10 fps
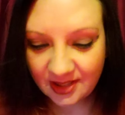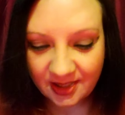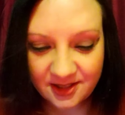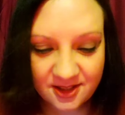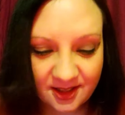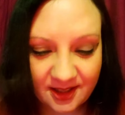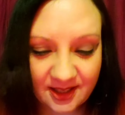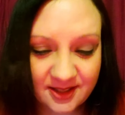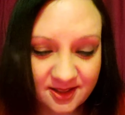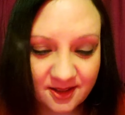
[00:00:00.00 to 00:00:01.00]

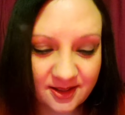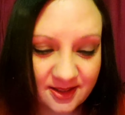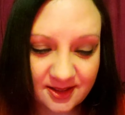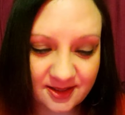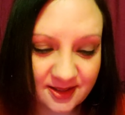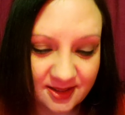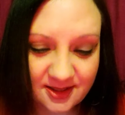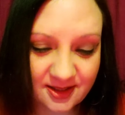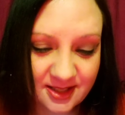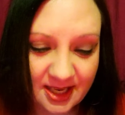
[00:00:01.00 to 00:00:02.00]
It's going to
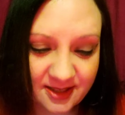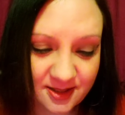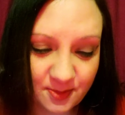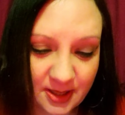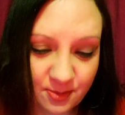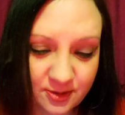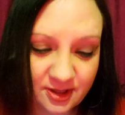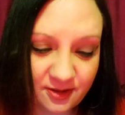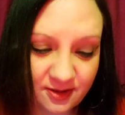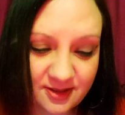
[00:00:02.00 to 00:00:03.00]
take some people
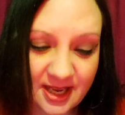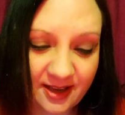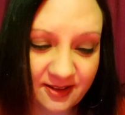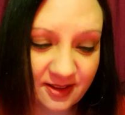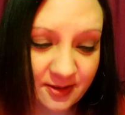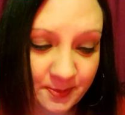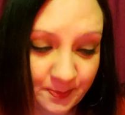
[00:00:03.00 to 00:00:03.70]
to their death